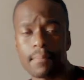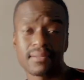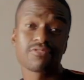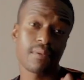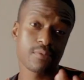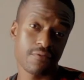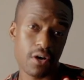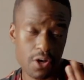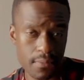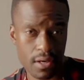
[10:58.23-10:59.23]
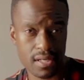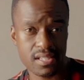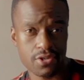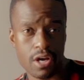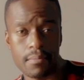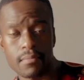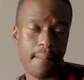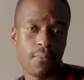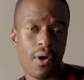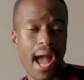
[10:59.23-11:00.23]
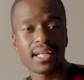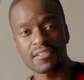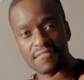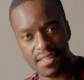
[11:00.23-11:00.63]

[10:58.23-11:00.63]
Please remember to follow me on Instagram. I'm more active